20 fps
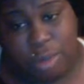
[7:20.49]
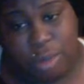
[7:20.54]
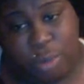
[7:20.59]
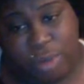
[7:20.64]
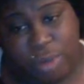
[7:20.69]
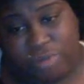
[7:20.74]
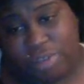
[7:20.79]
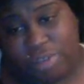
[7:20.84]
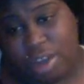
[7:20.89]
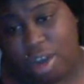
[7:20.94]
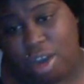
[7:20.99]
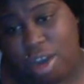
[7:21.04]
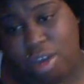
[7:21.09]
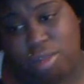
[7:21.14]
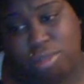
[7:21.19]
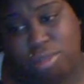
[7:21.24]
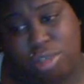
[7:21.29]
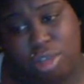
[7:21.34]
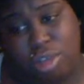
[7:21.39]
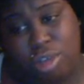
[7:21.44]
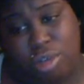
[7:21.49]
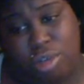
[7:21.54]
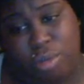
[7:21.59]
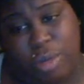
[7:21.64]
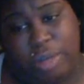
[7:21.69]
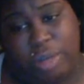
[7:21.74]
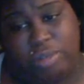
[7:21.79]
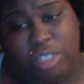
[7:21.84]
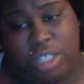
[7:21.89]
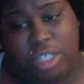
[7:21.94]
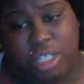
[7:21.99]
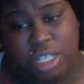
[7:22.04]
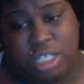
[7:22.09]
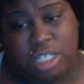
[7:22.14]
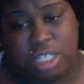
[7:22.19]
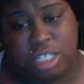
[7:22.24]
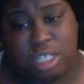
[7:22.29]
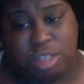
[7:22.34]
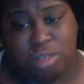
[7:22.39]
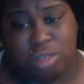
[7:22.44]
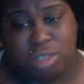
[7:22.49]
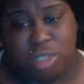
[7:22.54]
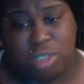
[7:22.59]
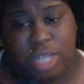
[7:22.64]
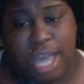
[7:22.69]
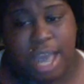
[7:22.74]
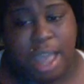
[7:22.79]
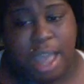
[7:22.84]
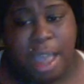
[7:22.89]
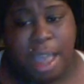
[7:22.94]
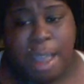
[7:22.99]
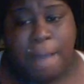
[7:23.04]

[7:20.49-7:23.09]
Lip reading: with the auto tune if she continues that.